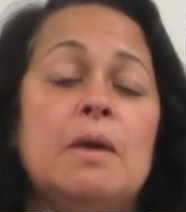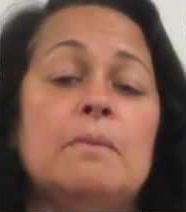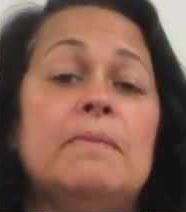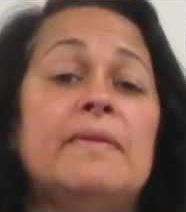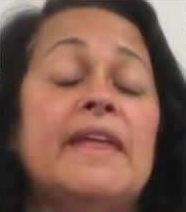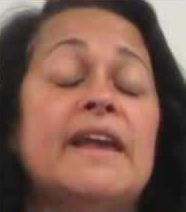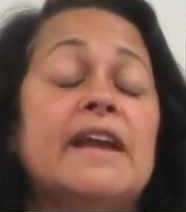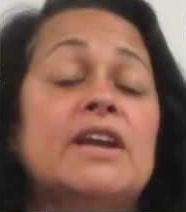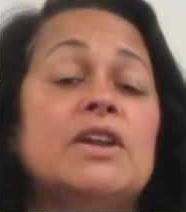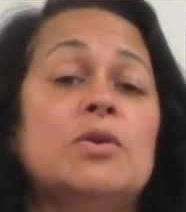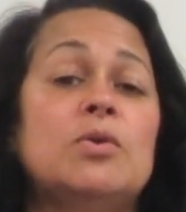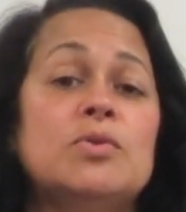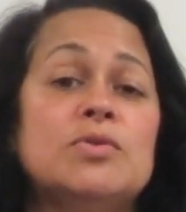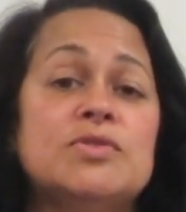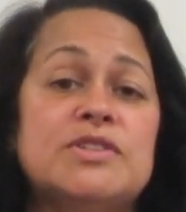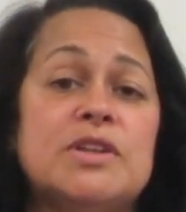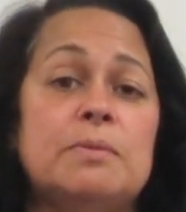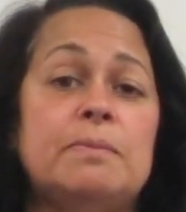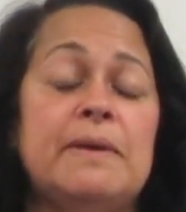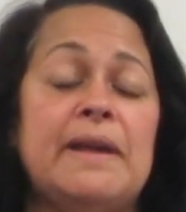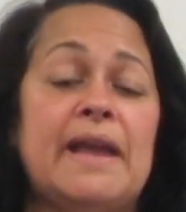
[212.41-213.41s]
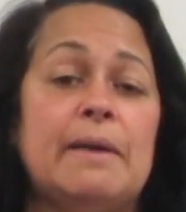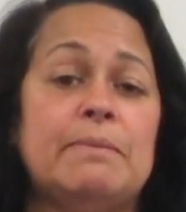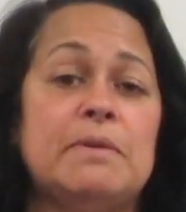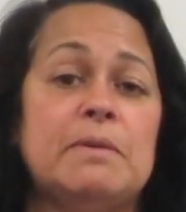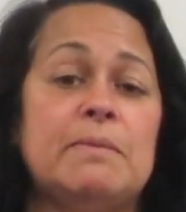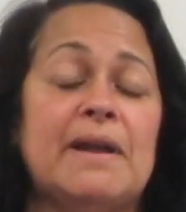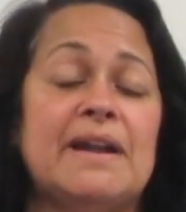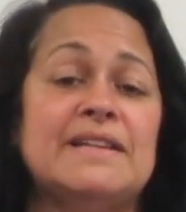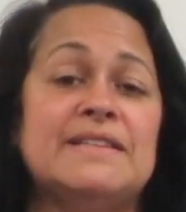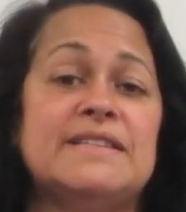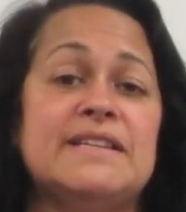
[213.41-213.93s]
But there can also be
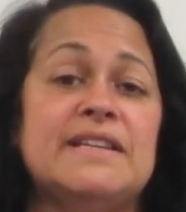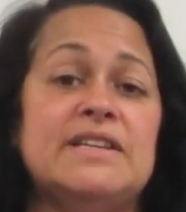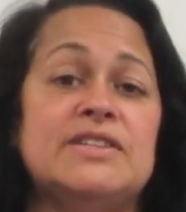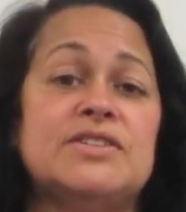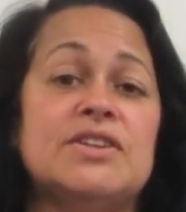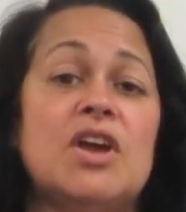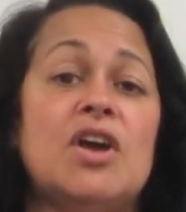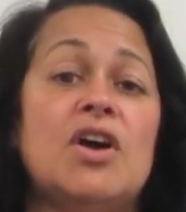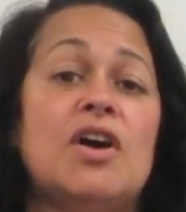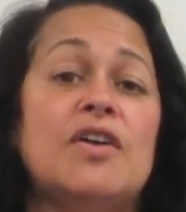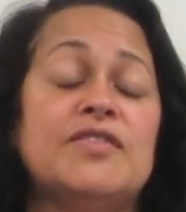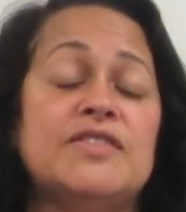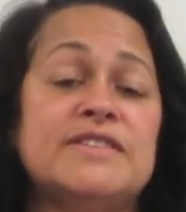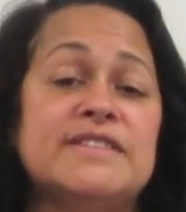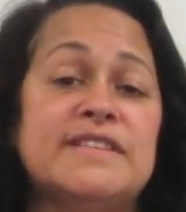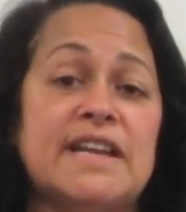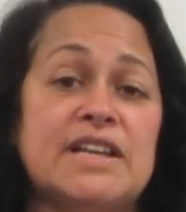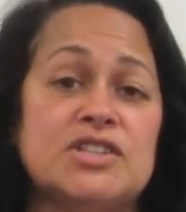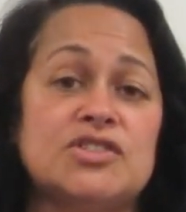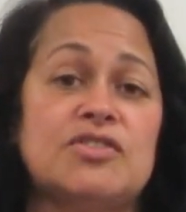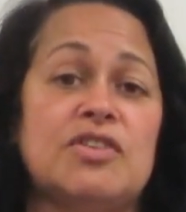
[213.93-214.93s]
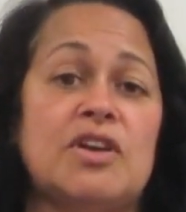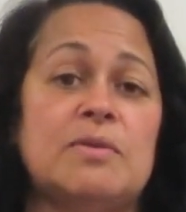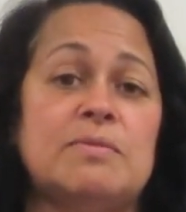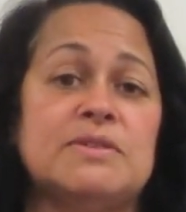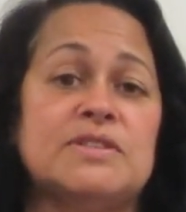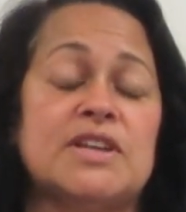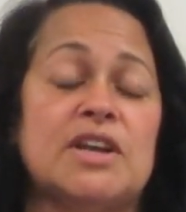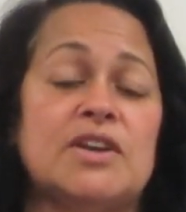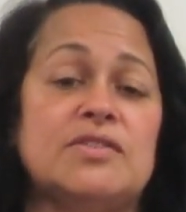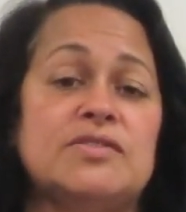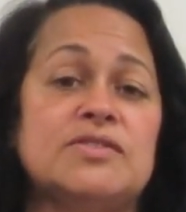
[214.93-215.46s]
abnormalities of the sex
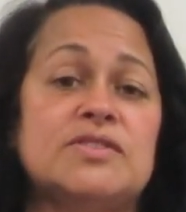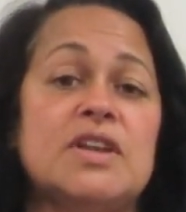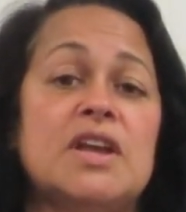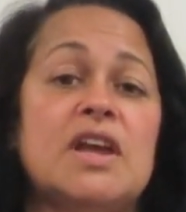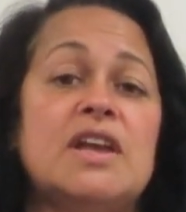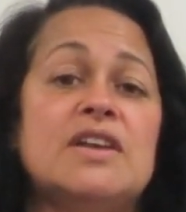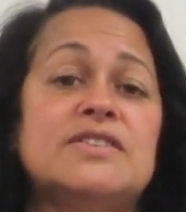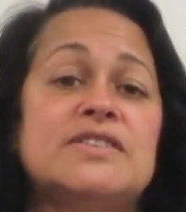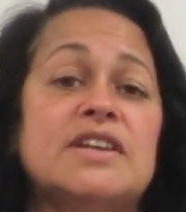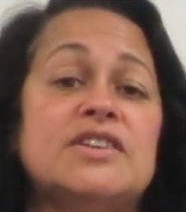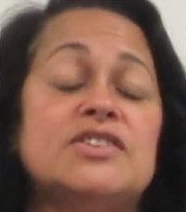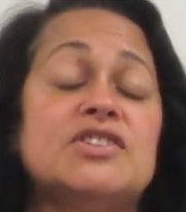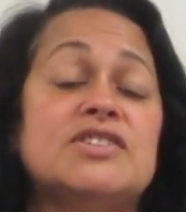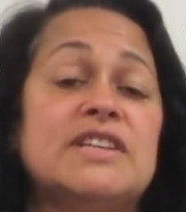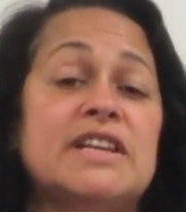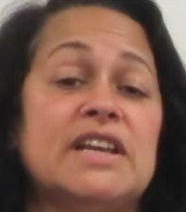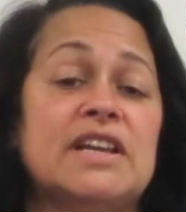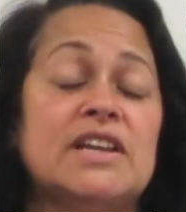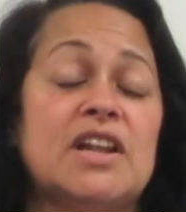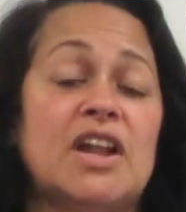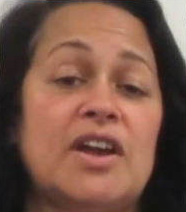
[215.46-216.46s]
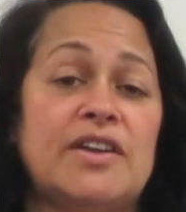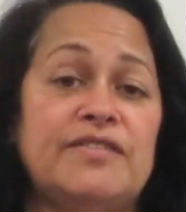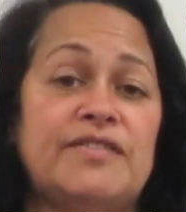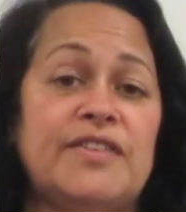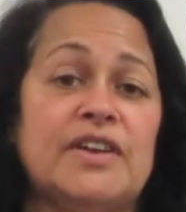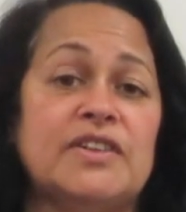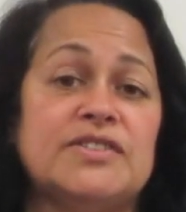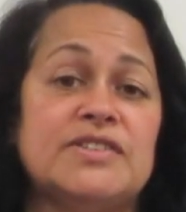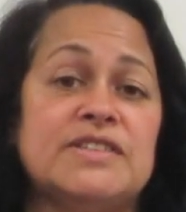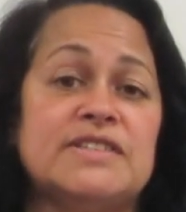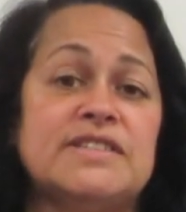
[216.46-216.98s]
chromosomes, such as in
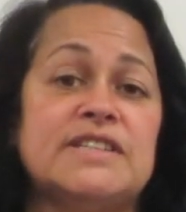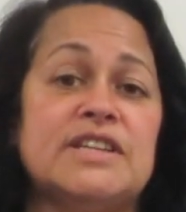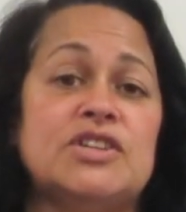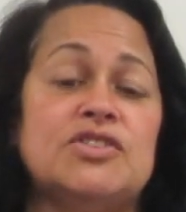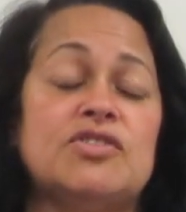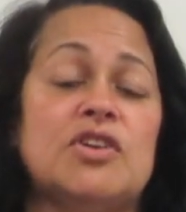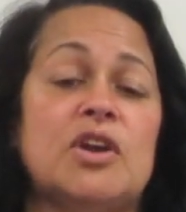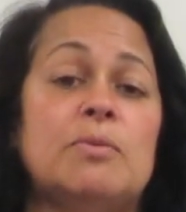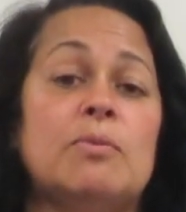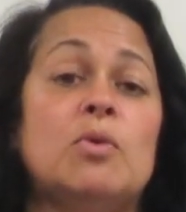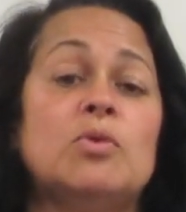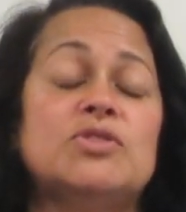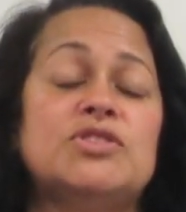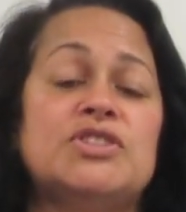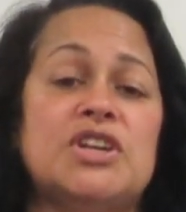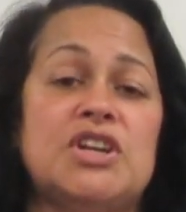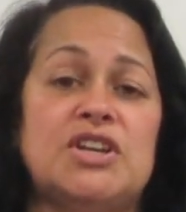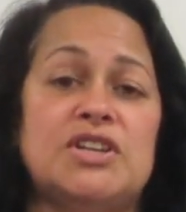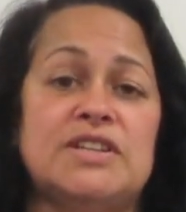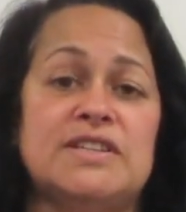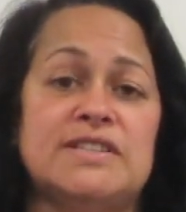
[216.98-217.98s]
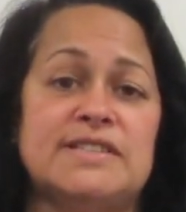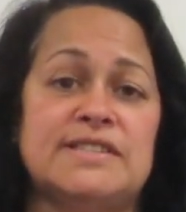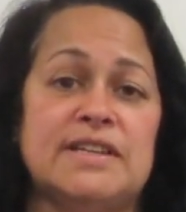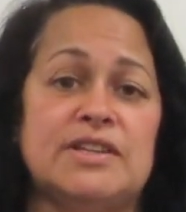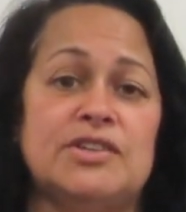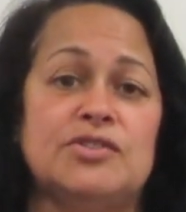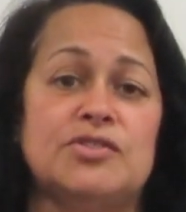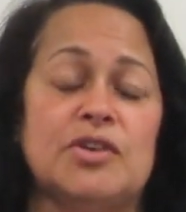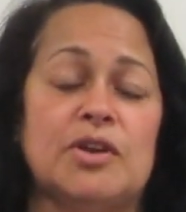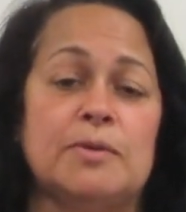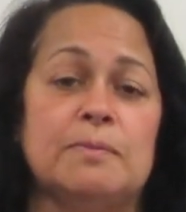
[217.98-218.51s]
Klinefelter's syndrome or Turner's
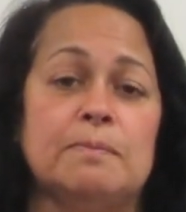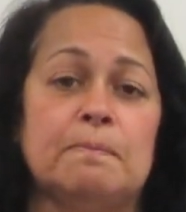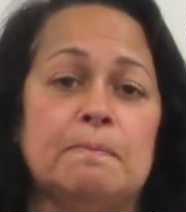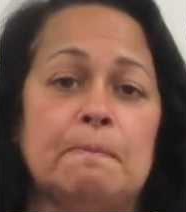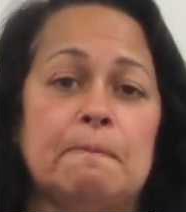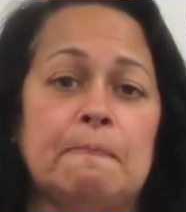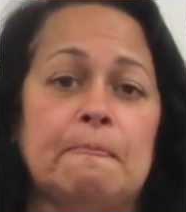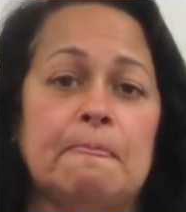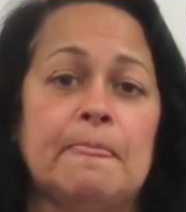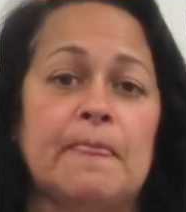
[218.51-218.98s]
syndrome.